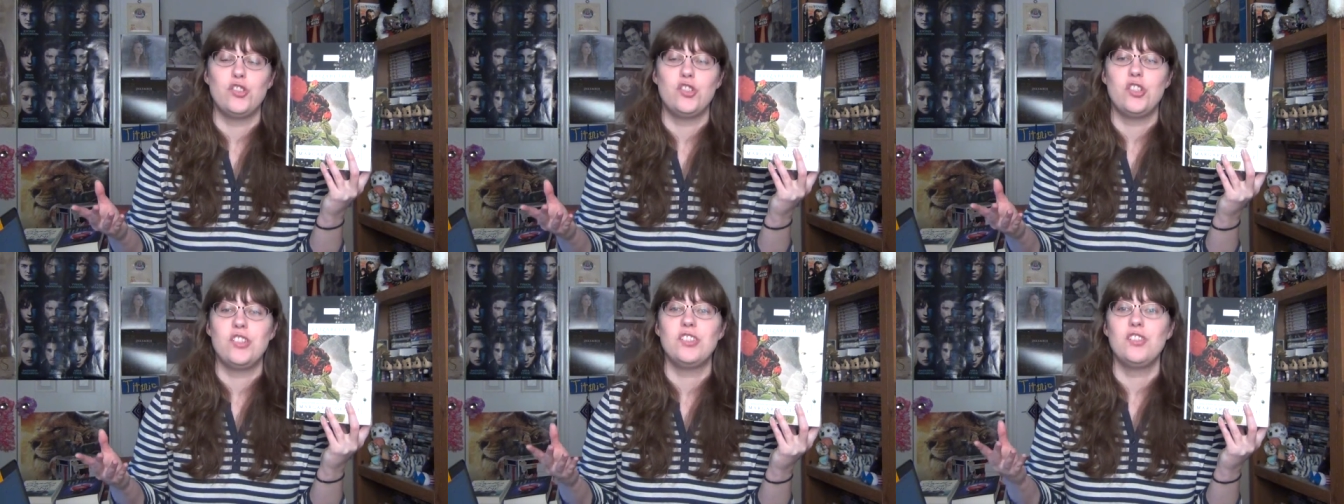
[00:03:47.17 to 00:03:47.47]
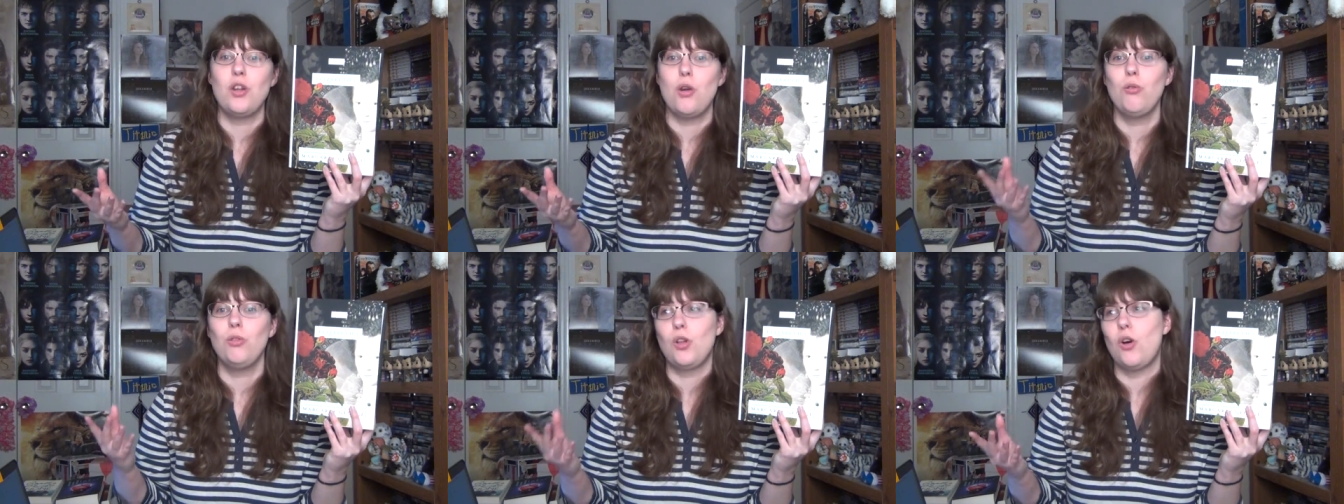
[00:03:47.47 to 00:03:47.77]
She's
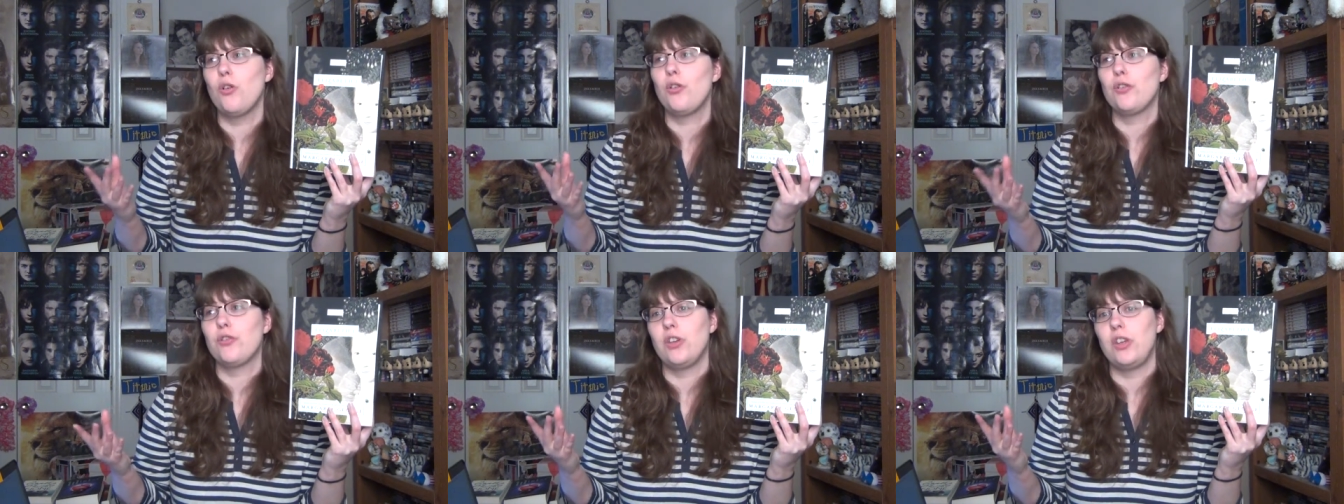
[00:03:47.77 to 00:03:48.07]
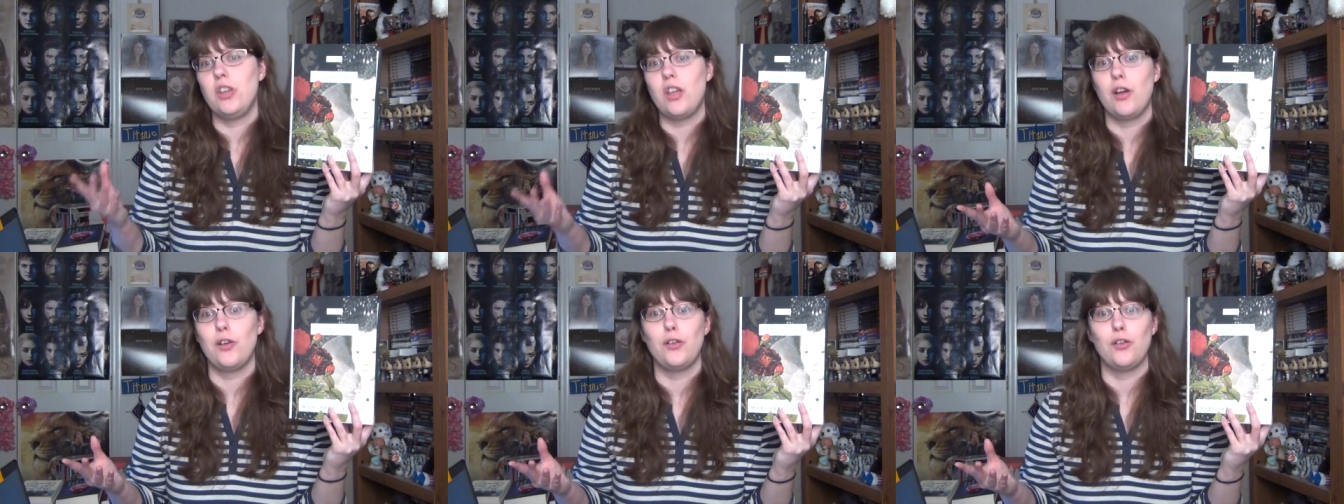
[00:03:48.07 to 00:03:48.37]
no longer the
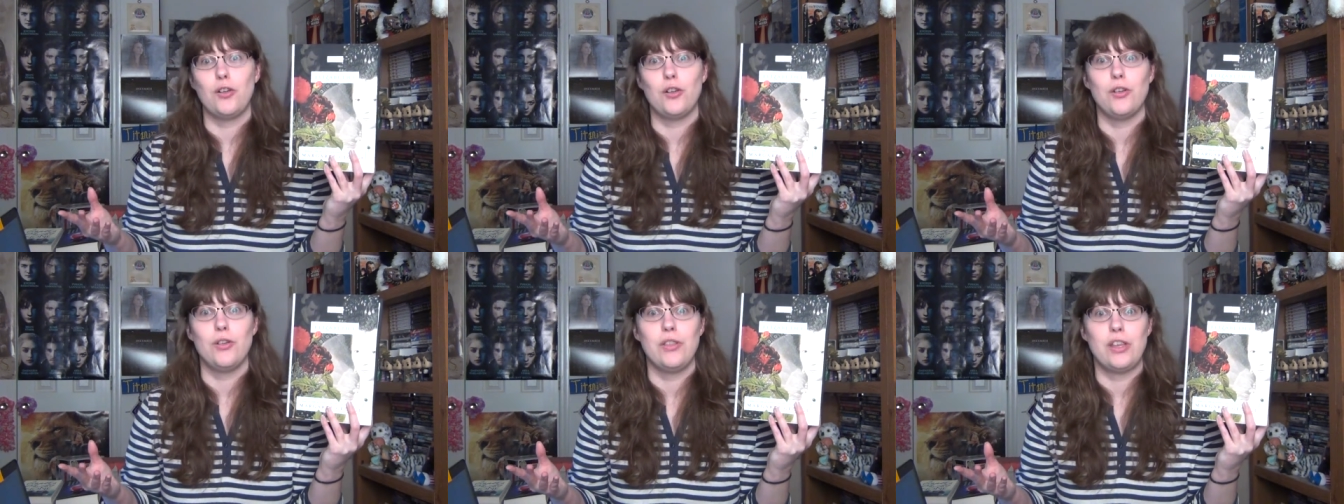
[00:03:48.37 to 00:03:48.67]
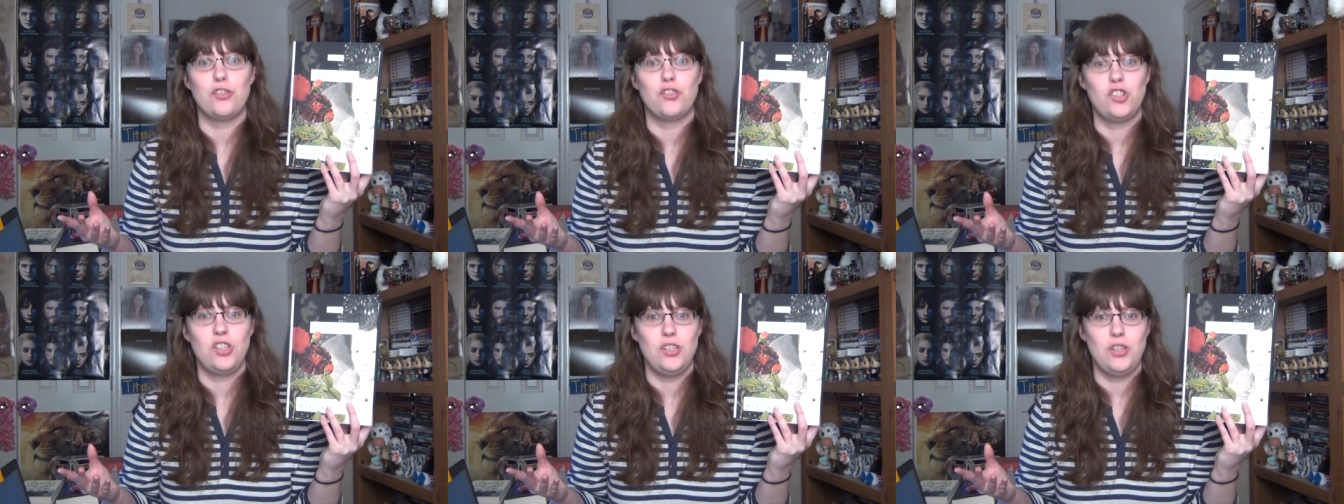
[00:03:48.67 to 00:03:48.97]
young girl
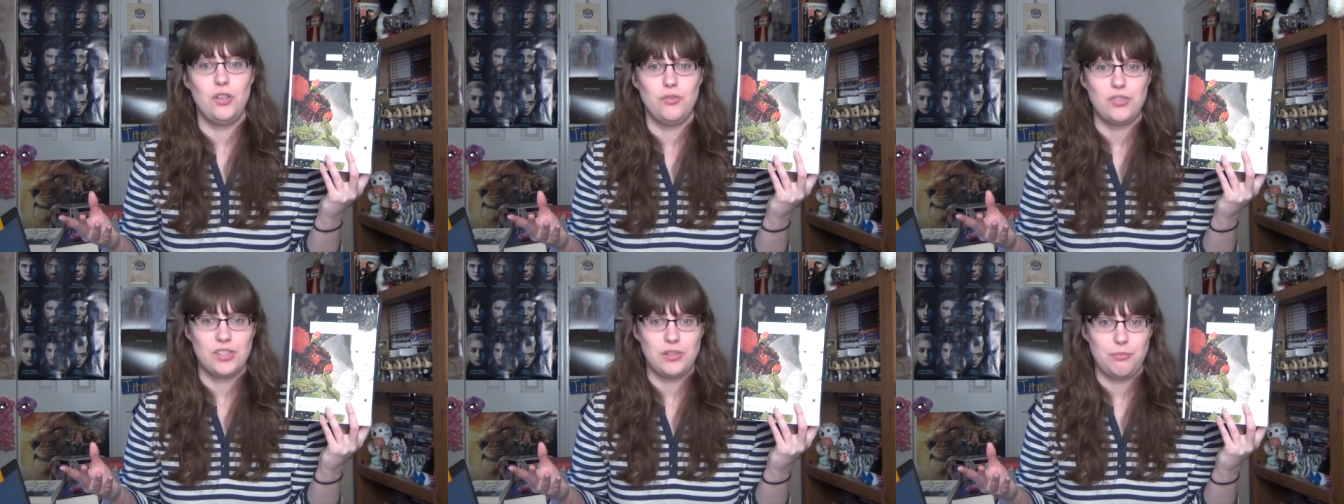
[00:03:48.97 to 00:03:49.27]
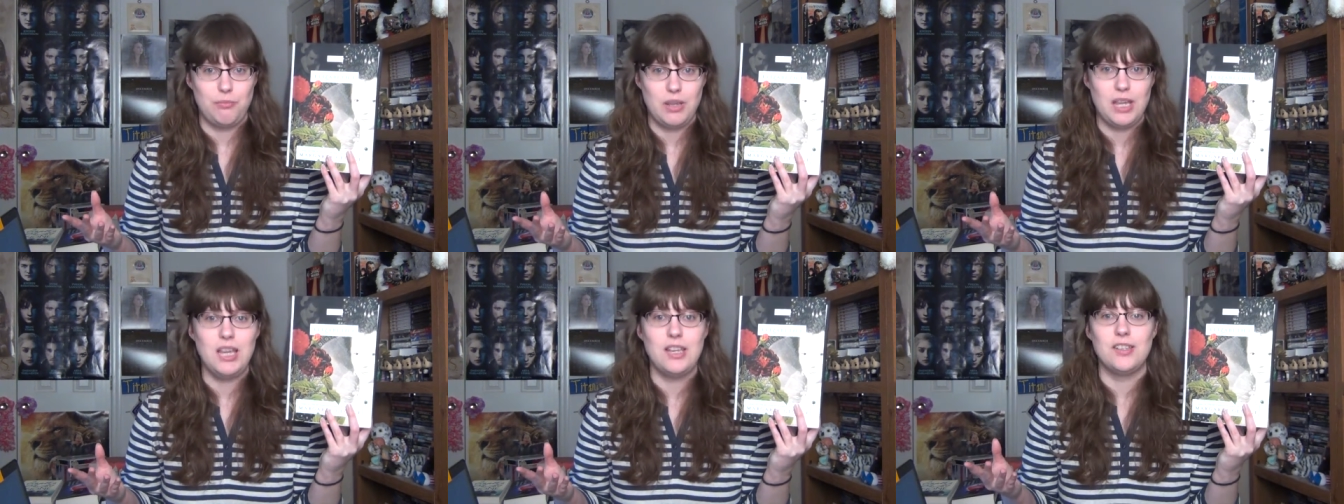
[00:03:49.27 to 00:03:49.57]
that she used to
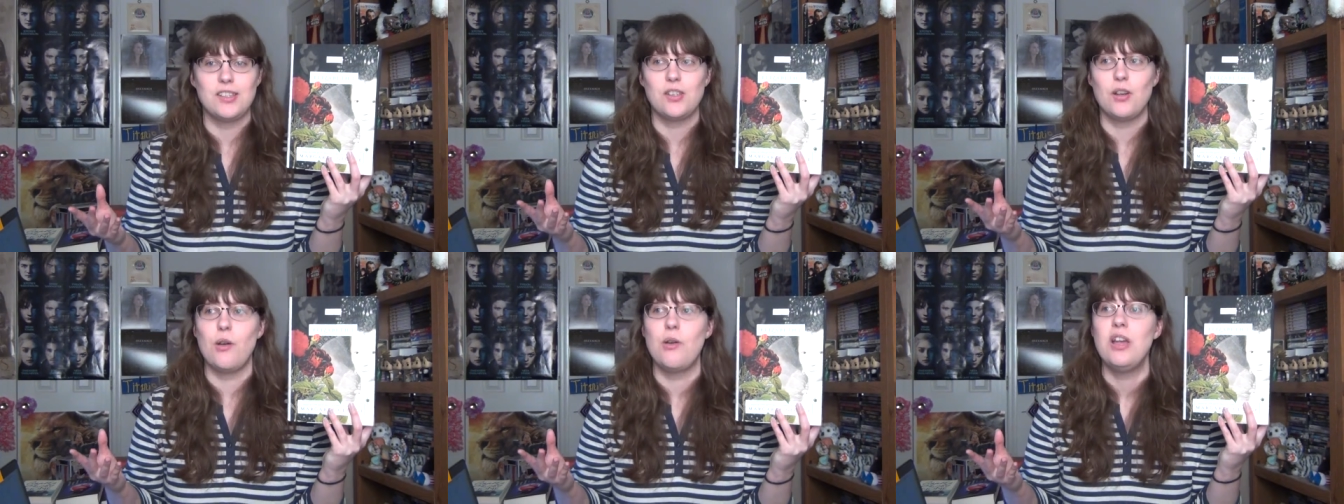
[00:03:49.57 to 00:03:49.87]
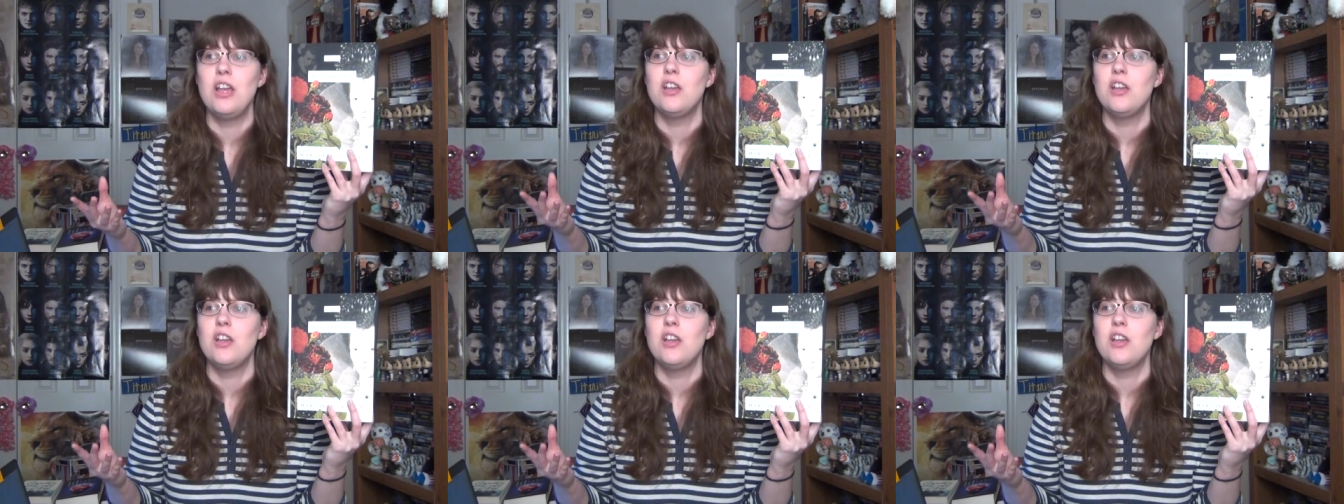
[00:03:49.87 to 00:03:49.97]
be, so